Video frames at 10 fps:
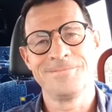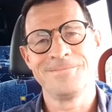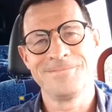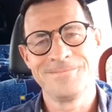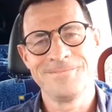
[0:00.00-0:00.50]

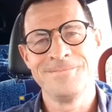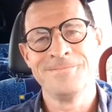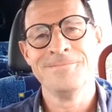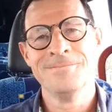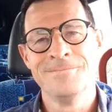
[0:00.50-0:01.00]

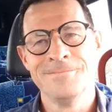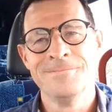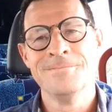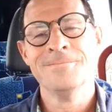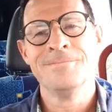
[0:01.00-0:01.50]

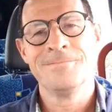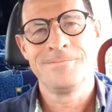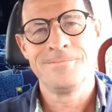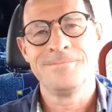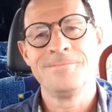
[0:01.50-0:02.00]

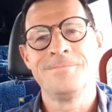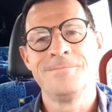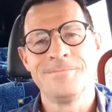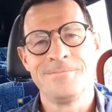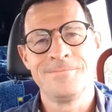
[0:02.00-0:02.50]

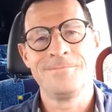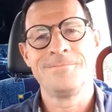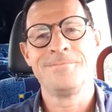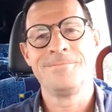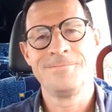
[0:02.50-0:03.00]

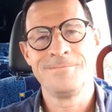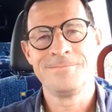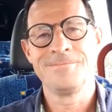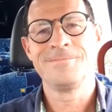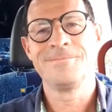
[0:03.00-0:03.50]

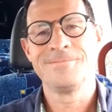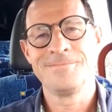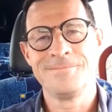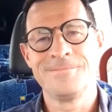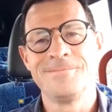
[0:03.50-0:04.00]

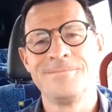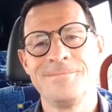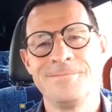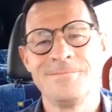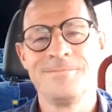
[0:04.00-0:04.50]

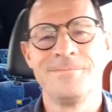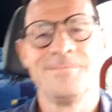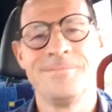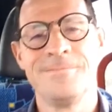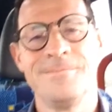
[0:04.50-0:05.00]

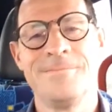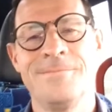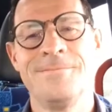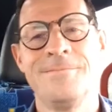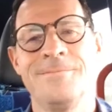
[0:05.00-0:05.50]

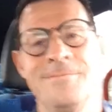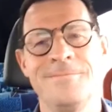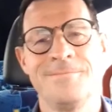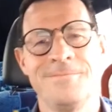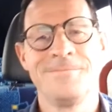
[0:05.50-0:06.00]

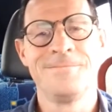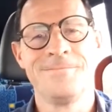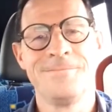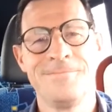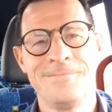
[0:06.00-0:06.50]

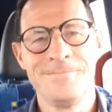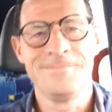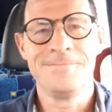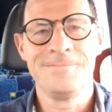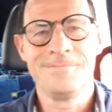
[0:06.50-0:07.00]

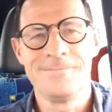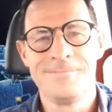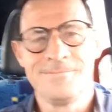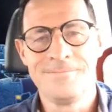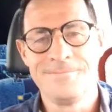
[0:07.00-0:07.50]

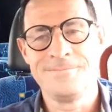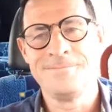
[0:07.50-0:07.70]
(silence)